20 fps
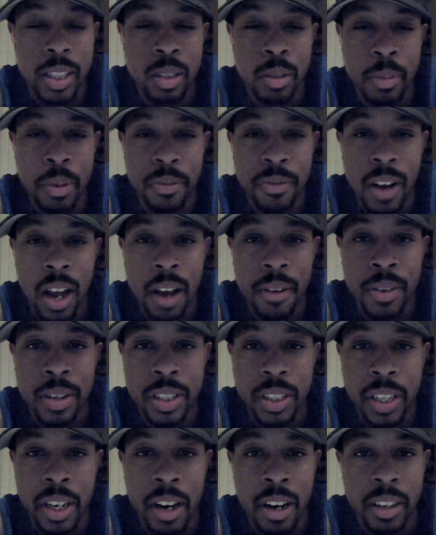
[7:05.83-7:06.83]
to them in
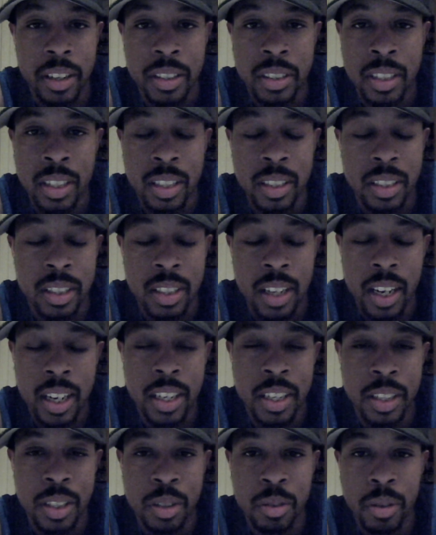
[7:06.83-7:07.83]
500 character sentences. I
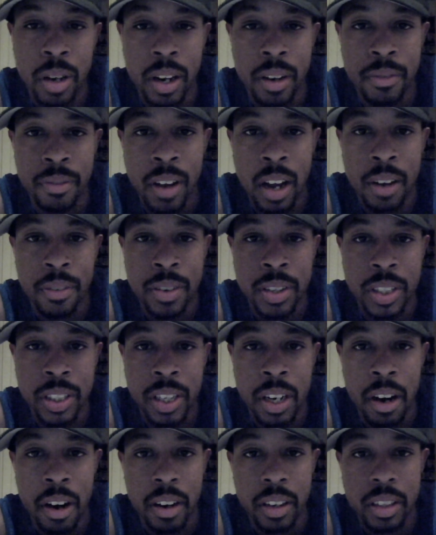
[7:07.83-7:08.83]
couldn't do that in
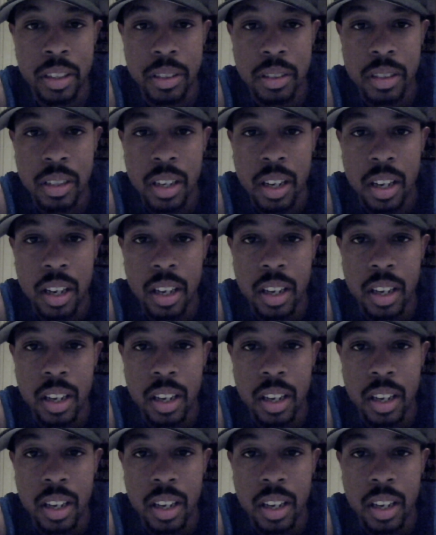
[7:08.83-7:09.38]
500 characters.